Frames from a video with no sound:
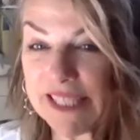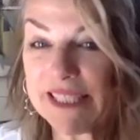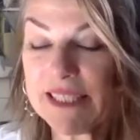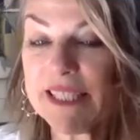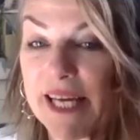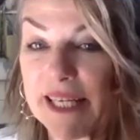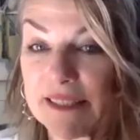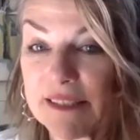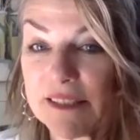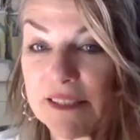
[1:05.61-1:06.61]
In the
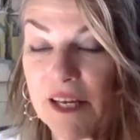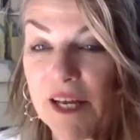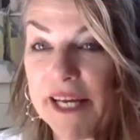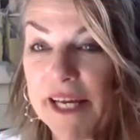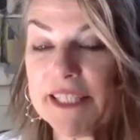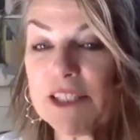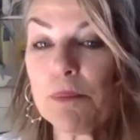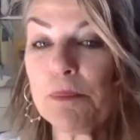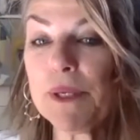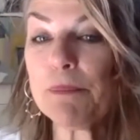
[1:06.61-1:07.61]
end, it is
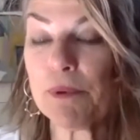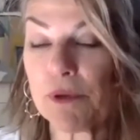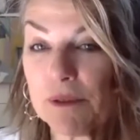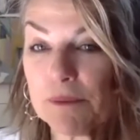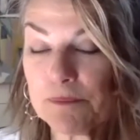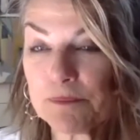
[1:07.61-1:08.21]
the people